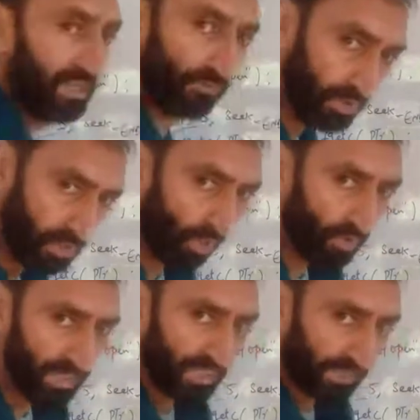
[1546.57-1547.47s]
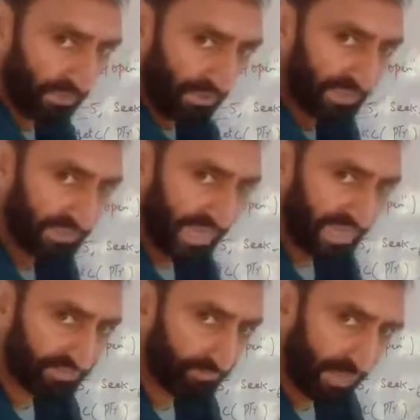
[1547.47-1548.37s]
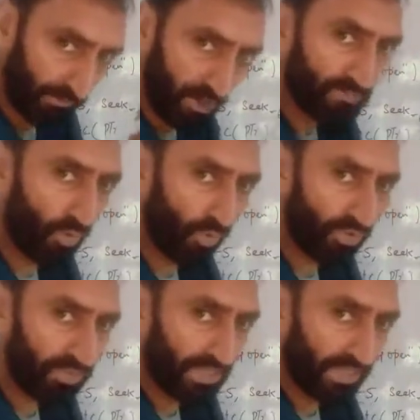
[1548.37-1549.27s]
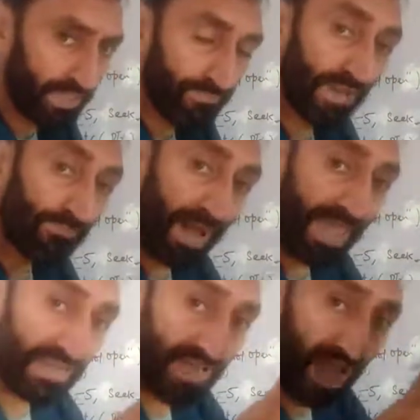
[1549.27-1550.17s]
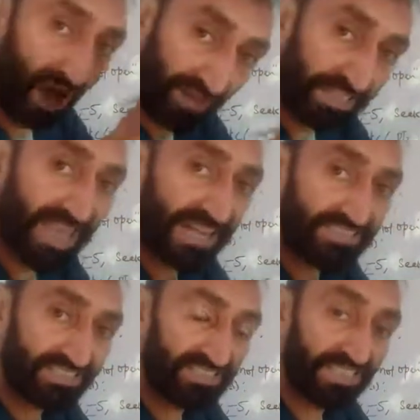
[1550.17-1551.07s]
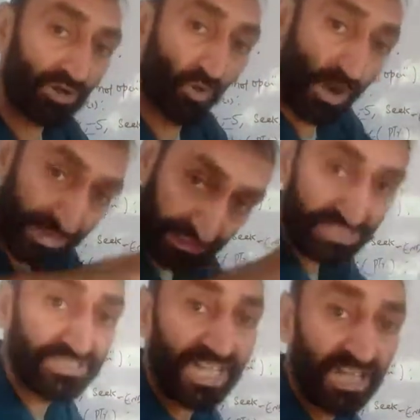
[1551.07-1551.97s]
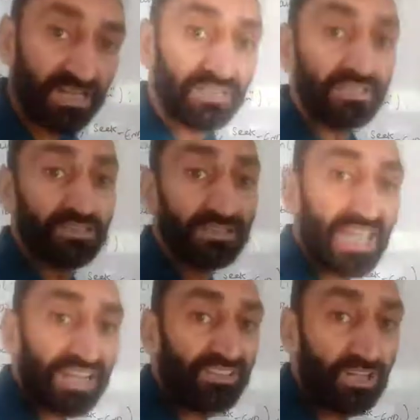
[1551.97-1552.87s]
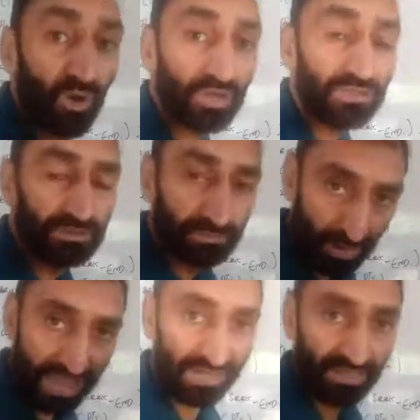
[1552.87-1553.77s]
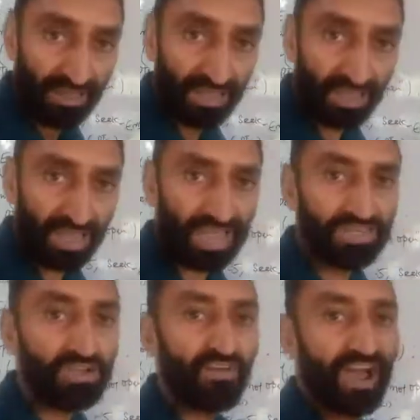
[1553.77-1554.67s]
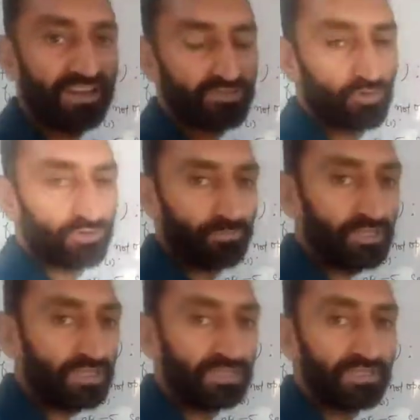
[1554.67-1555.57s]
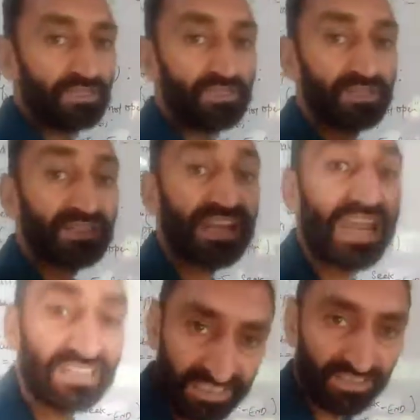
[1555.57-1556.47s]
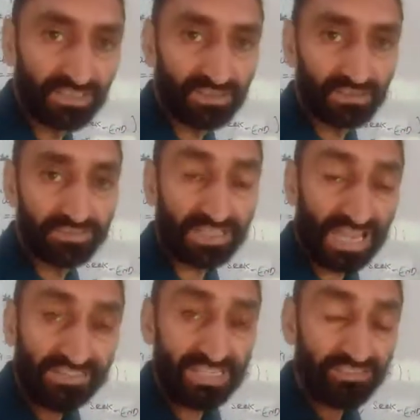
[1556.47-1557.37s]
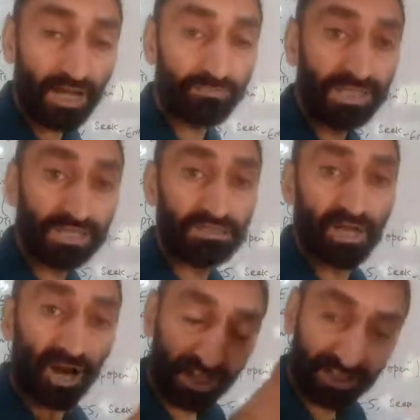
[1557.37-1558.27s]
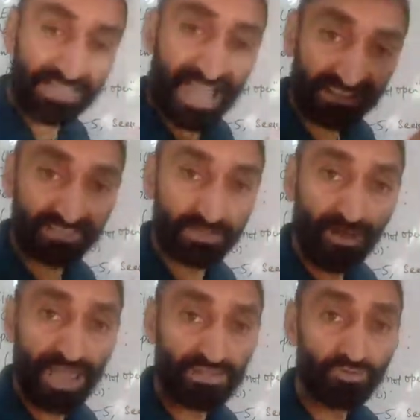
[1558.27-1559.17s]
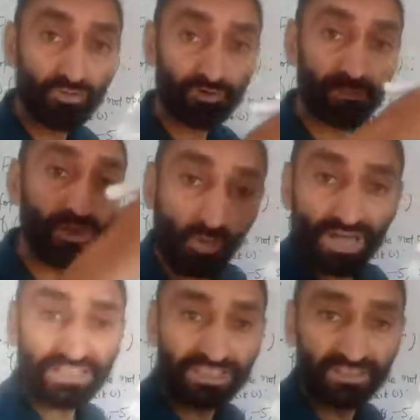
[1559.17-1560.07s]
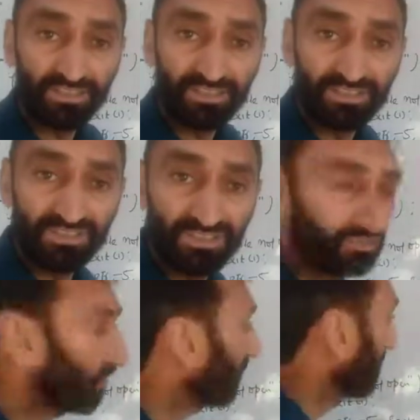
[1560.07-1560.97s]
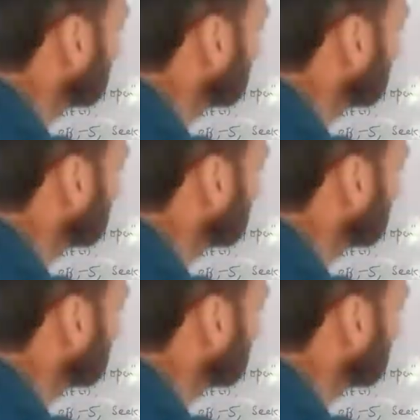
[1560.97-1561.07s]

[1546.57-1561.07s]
we know in case of W mode, if the file already exists, it overwrites the current file and new file is going to be created. The contents of the already existing file is going to be overwritten. So